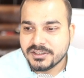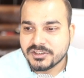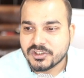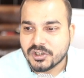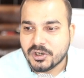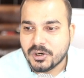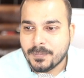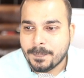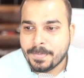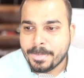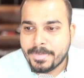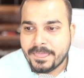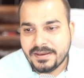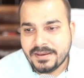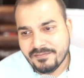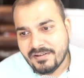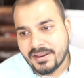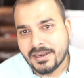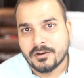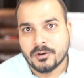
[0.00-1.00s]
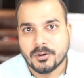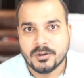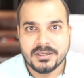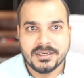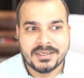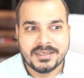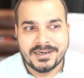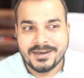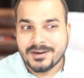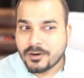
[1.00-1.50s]
So even though
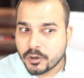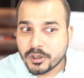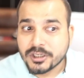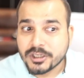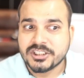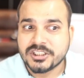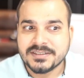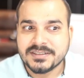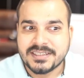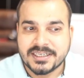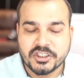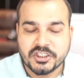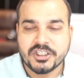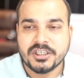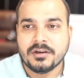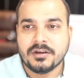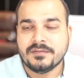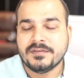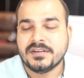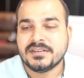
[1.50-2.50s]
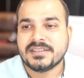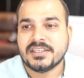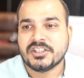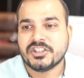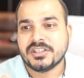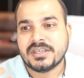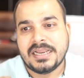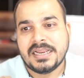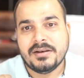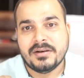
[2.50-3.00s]
in the introduction session of the
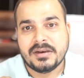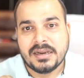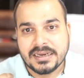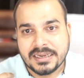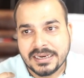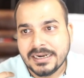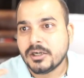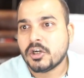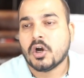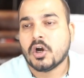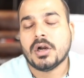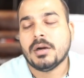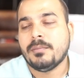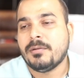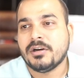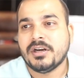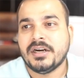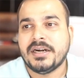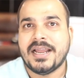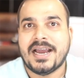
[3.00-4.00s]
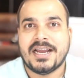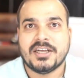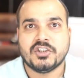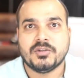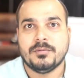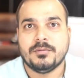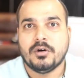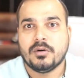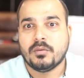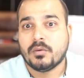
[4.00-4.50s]
session, I'll again talk about the
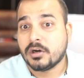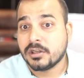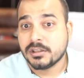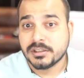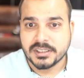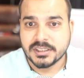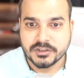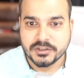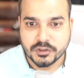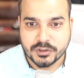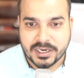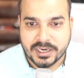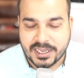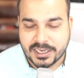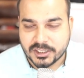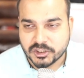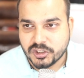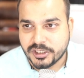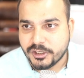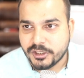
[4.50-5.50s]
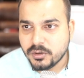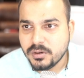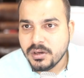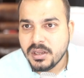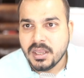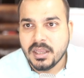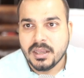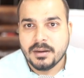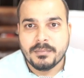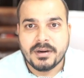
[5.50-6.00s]
dashboard, what all things you can actually do.
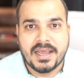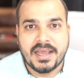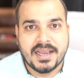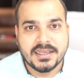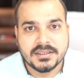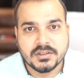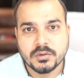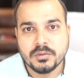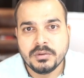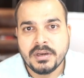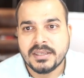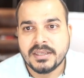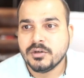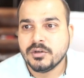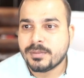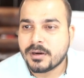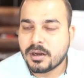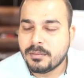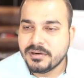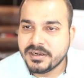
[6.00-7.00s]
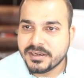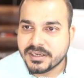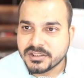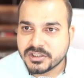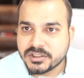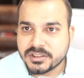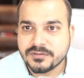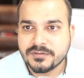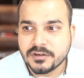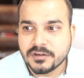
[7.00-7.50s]
But as soon as you probably
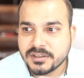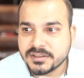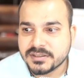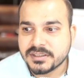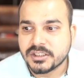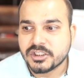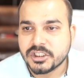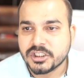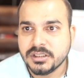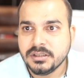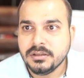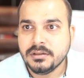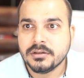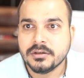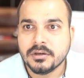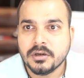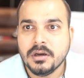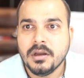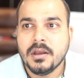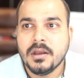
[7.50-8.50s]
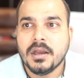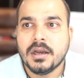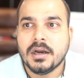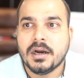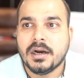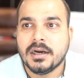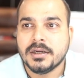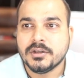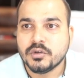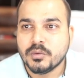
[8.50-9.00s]
register for the session, you know,
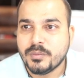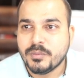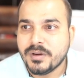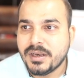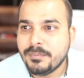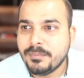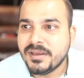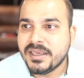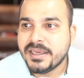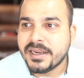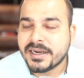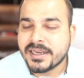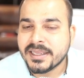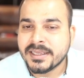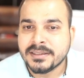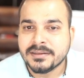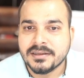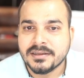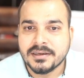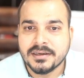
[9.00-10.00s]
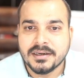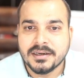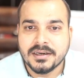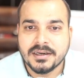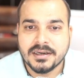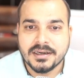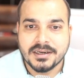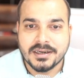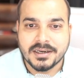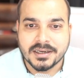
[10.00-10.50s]
uh, you will be getting the
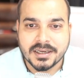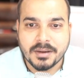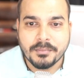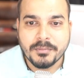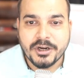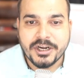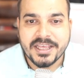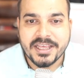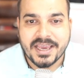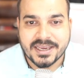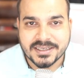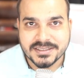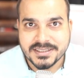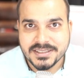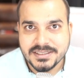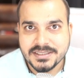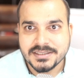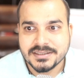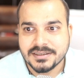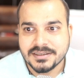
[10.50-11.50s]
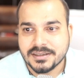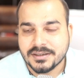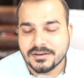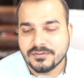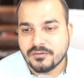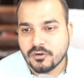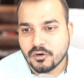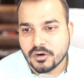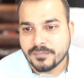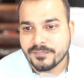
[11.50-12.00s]
uh, community access, uh,
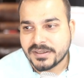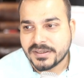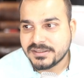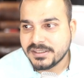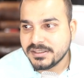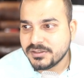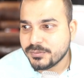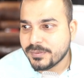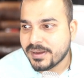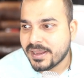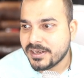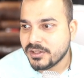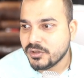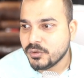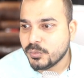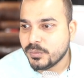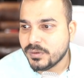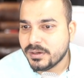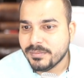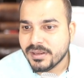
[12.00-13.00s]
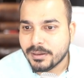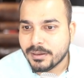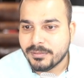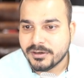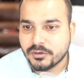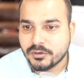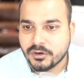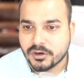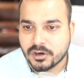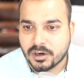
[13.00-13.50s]
forum access, where you will be
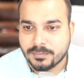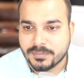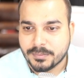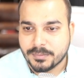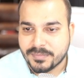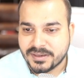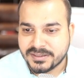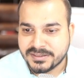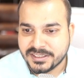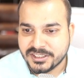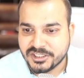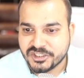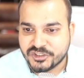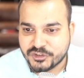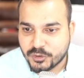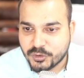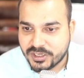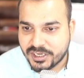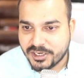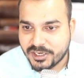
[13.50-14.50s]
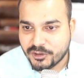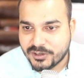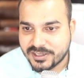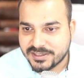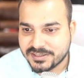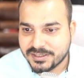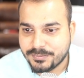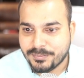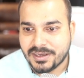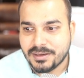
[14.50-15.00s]
able to drop the message. So here you can
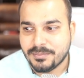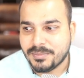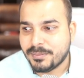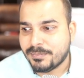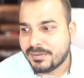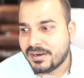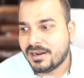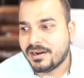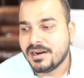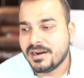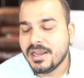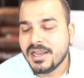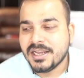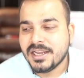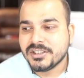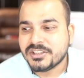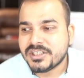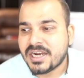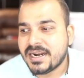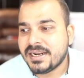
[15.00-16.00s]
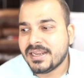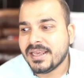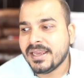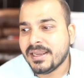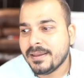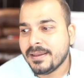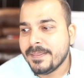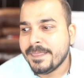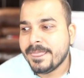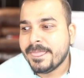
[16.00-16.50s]
see many people are
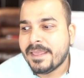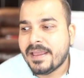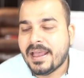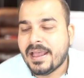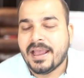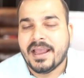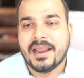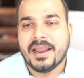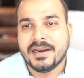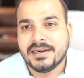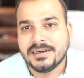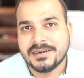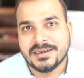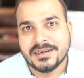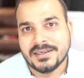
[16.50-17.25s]
chatting, and